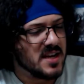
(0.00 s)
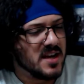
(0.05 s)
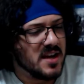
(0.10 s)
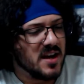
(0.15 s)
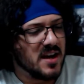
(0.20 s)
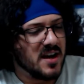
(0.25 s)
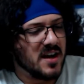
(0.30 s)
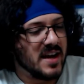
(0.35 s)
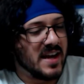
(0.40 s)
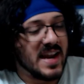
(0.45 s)

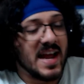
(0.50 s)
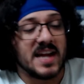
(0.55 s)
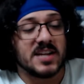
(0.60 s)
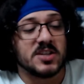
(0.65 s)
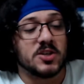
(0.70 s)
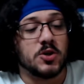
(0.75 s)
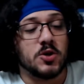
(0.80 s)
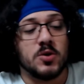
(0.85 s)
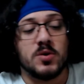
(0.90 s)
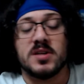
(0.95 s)
An
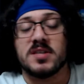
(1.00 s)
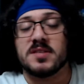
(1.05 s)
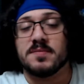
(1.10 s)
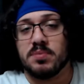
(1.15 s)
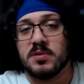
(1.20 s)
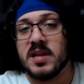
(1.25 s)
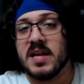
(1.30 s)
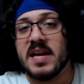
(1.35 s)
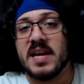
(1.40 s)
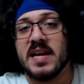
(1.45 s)
actor who has
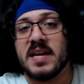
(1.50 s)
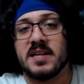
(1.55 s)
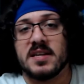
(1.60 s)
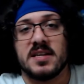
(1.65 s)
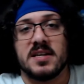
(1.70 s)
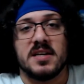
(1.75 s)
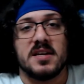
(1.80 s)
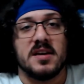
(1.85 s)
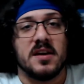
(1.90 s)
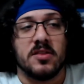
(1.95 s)
played
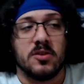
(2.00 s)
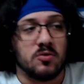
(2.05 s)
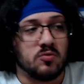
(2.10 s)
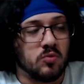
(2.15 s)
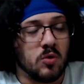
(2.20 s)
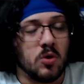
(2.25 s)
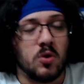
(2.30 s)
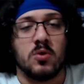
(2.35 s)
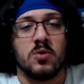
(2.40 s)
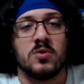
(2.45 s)
the
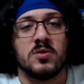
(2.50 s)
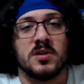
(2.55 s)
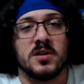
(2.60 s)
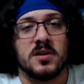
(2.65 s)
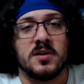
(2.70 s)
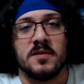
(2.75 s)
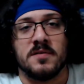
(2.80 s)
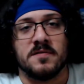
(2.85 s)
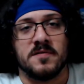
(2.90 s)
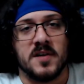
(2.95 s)
role
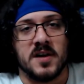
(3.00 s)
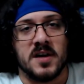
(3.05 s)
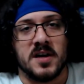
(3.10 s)
of